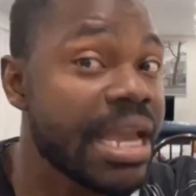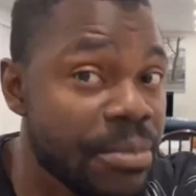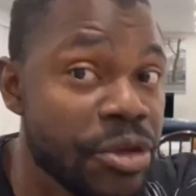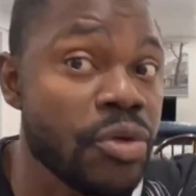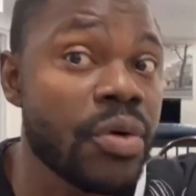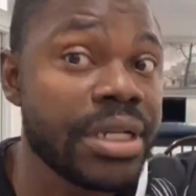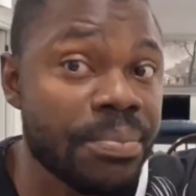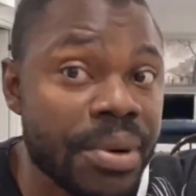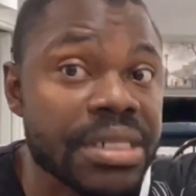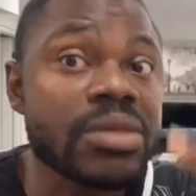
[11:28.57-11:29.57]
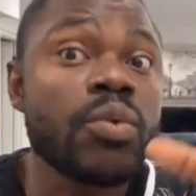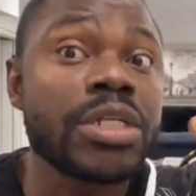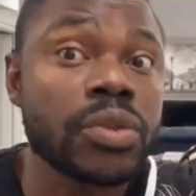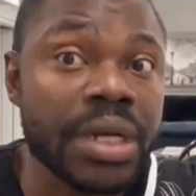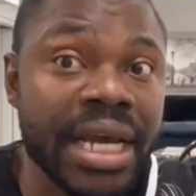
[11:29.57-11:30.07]
You and the person were
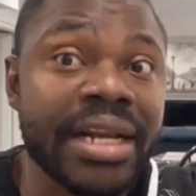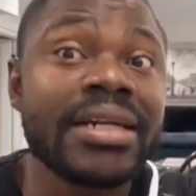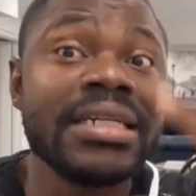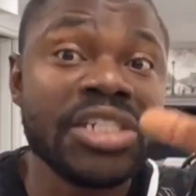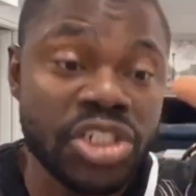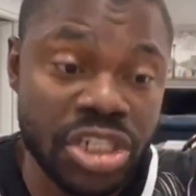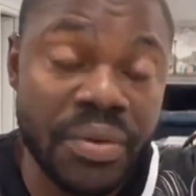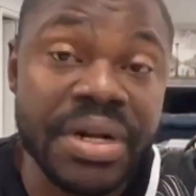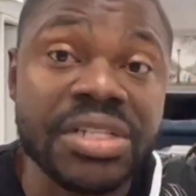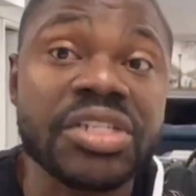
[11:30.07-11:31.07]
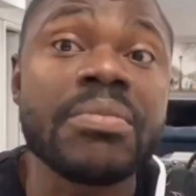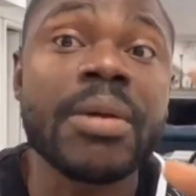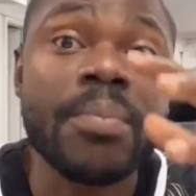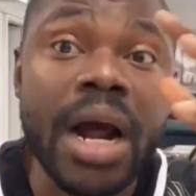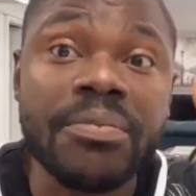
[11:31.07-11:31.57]
together, sharing the same
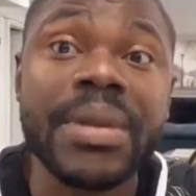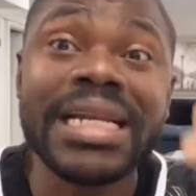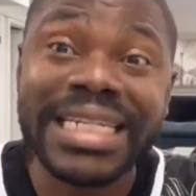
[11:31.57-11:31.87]
apartment,